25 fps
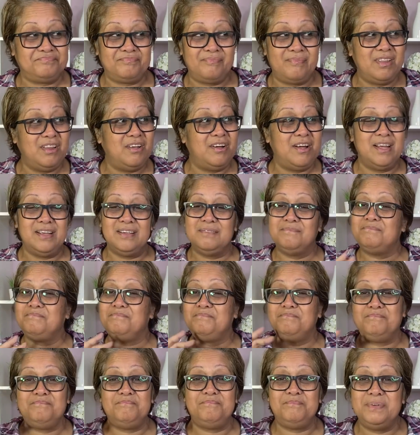like
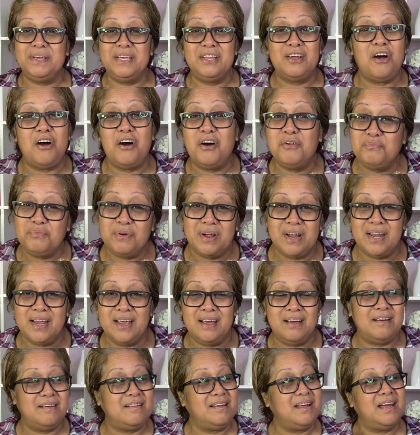be the odd one
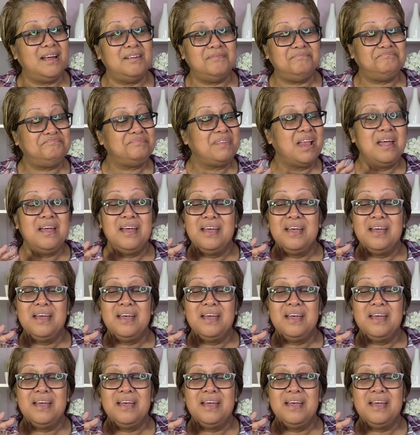out, and